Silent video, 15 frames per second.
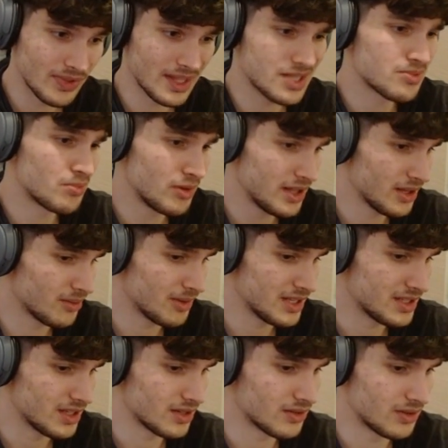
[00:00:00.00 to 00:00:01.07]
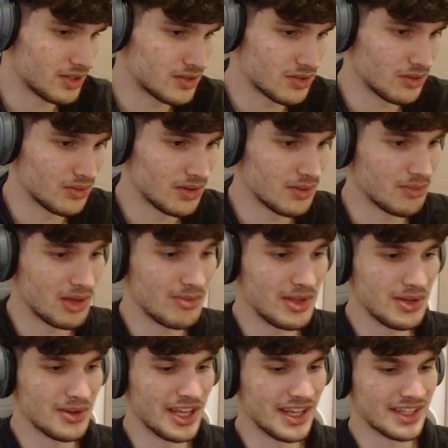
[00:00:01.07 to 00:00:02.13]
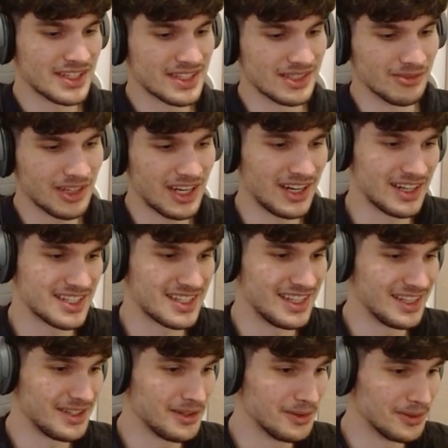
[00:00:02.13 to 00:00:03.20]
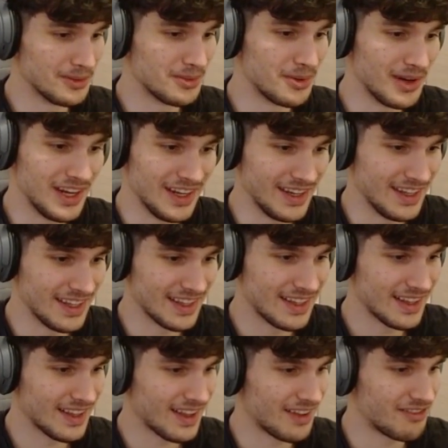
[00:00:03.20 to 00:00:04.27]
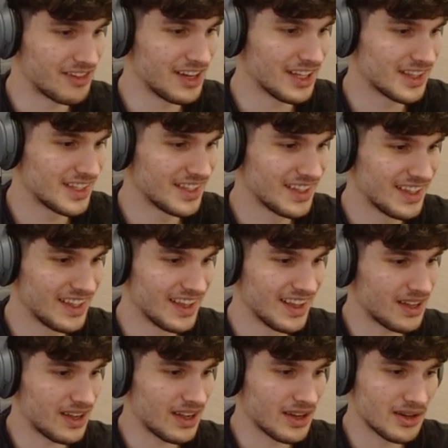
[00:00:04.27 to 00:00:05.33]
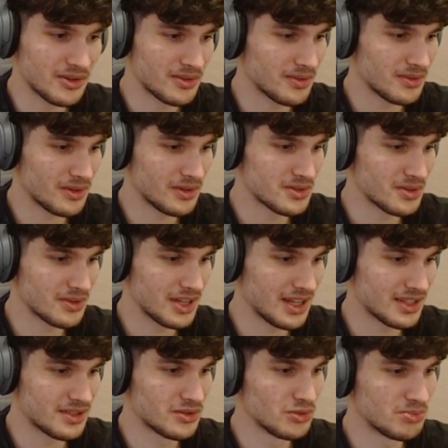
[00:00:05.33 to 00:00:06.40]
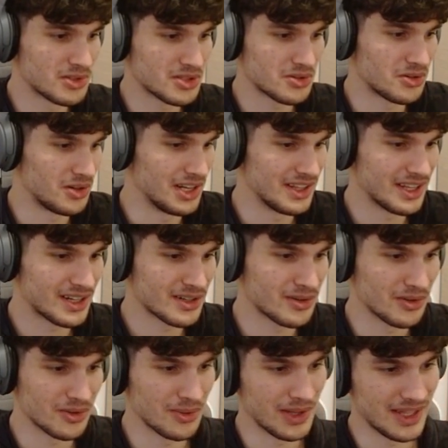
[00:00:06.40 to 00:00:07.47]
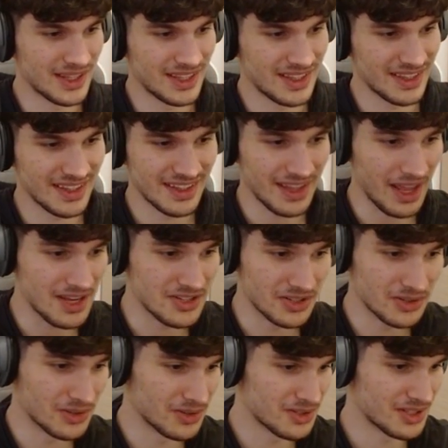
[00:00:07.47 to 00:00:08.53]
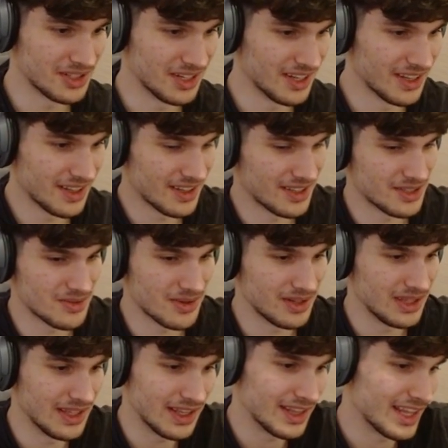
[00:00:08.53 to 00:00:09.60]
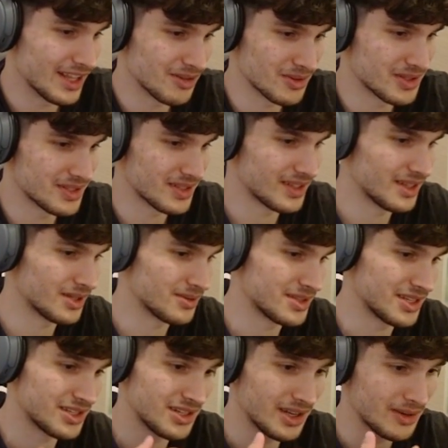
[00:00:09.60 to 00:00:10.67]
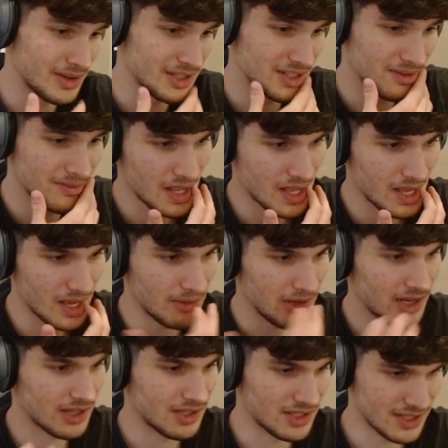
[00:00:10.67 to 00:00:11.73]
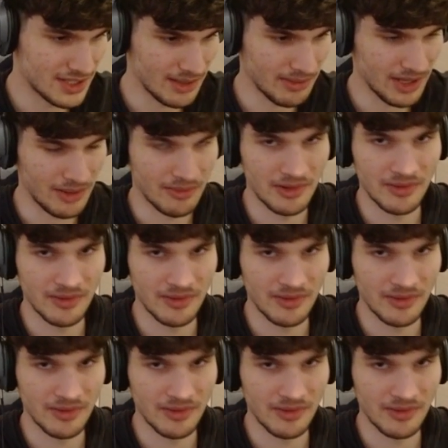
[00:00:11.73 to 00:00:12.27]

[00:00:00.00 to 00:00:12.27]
pretty amazing on its own. Maybe you get some cards that you really need. I also got Super Scroll and Darkhawk with Agent Coulson as well, and that was actually crazy. I mean, not at the same time,